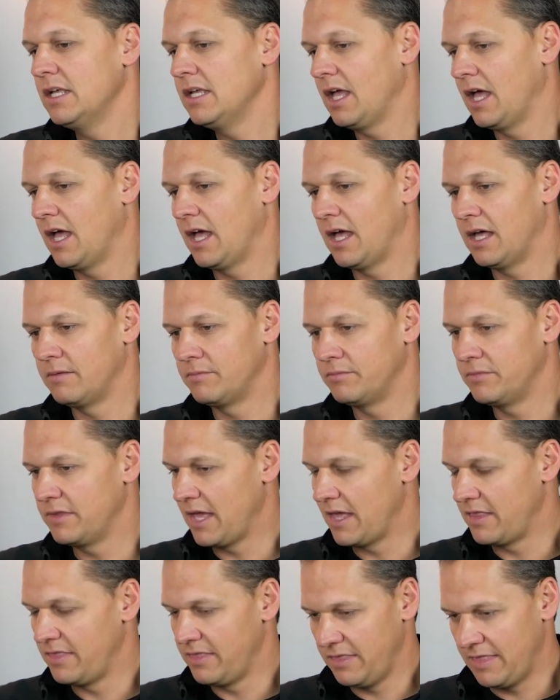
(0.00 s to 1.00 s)

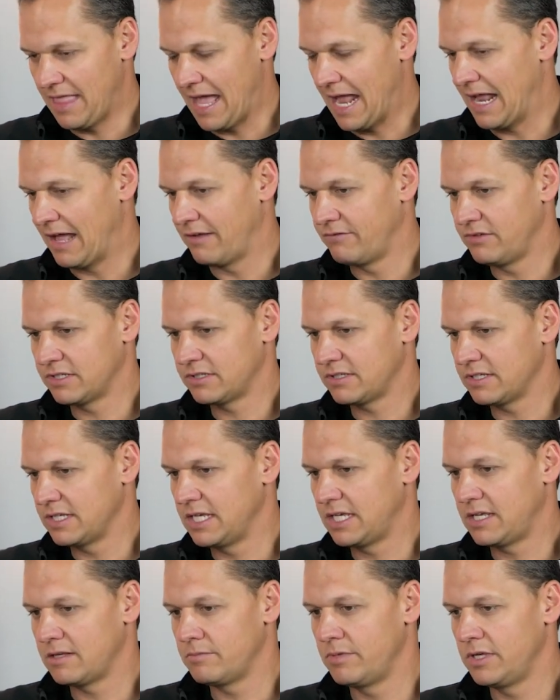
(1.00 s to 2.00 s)
And that obviously
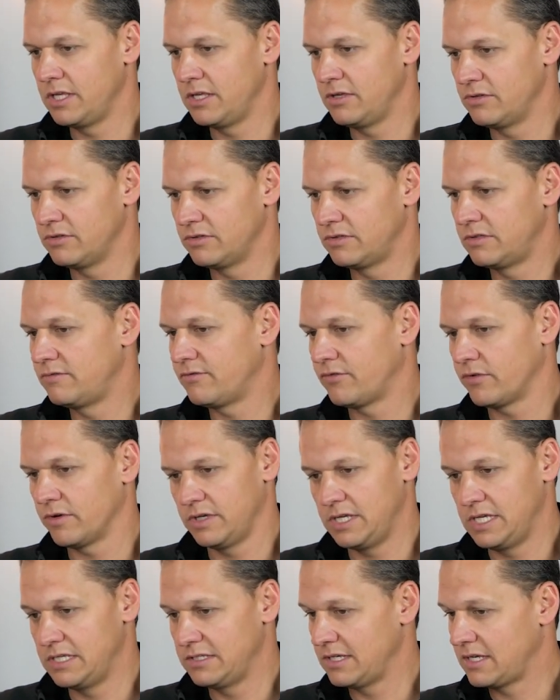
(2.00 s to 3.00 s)
can be used for
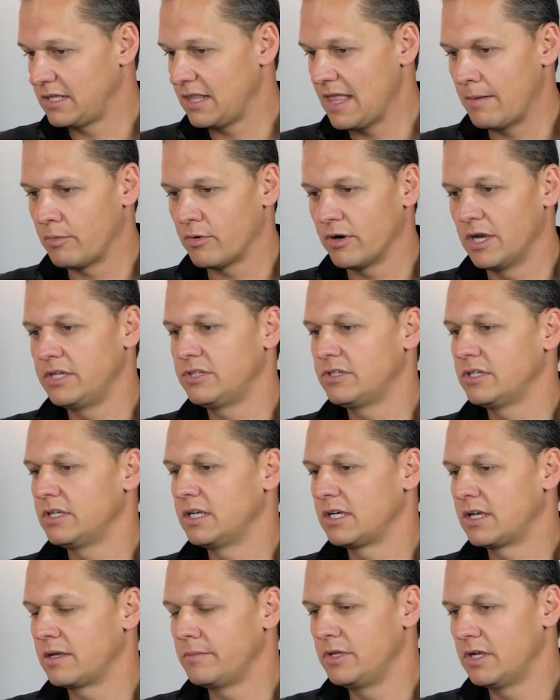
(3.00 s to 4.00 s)
easy collaboration
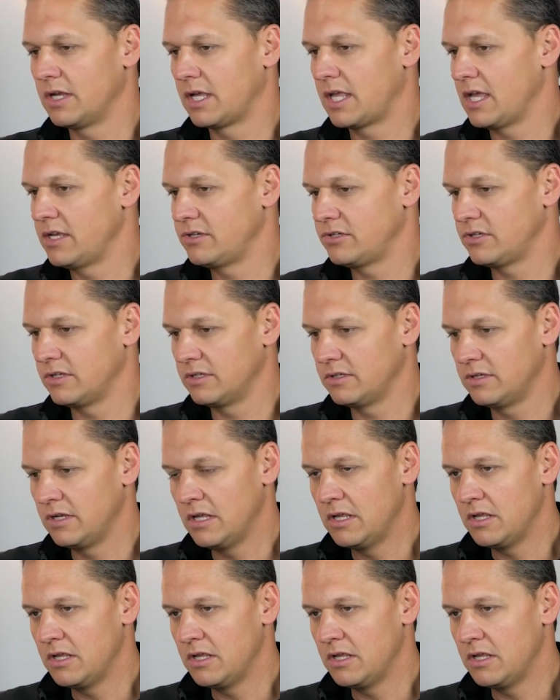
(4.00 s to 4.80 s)
and communication